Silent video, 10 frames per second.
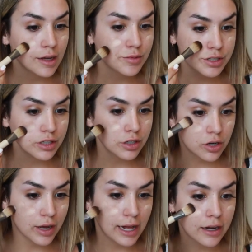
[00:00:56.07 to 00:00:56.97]
I'm just going to
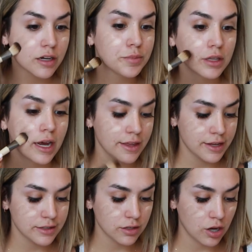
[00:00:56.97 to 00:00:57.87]
go ahead and apply
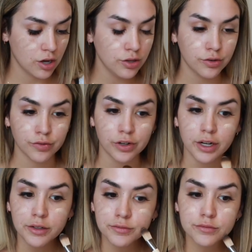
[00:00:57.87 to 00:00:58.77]
this all
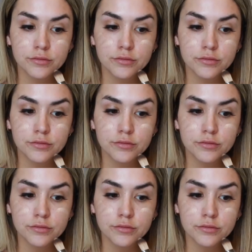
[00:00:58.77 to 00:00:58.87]
over.